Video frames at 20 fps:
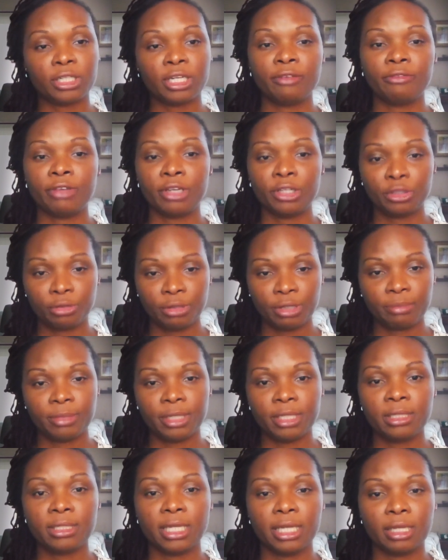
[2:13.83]
HIV
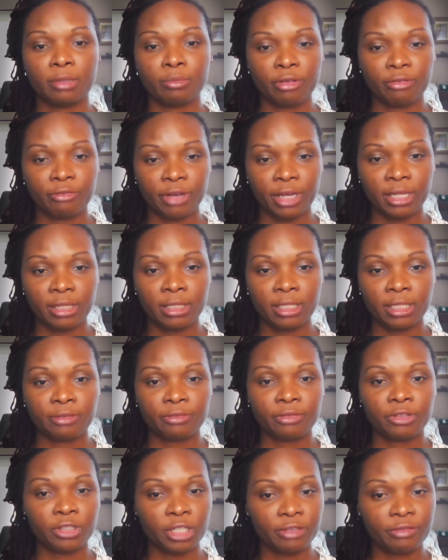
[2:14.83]
treatment and
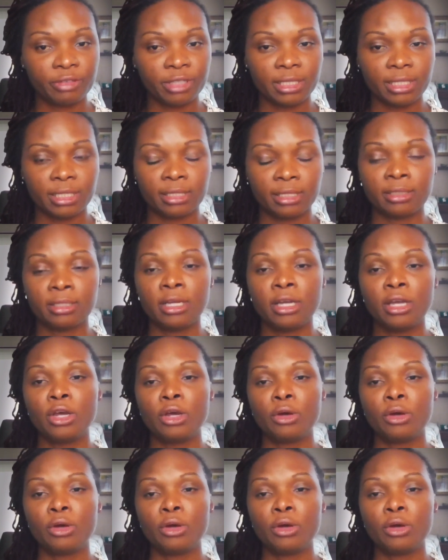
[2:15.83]
preventive services